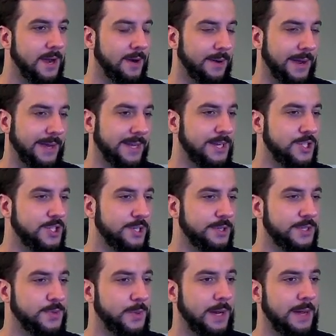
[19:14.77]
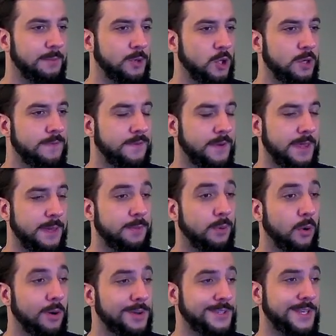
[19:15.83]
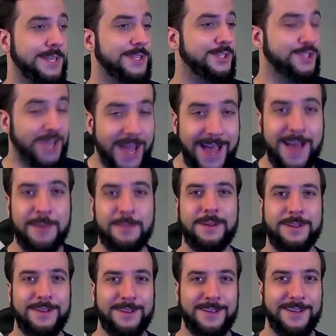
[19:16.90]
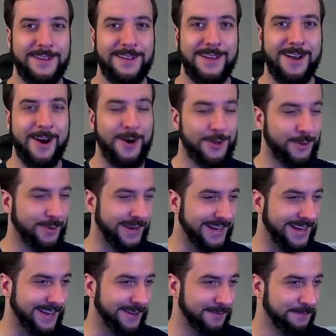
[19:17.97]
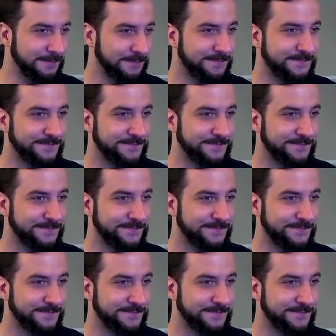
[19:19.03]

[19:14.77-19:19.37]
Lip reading: All right, going to shield this one up. Look for the Poison Jab all the way down.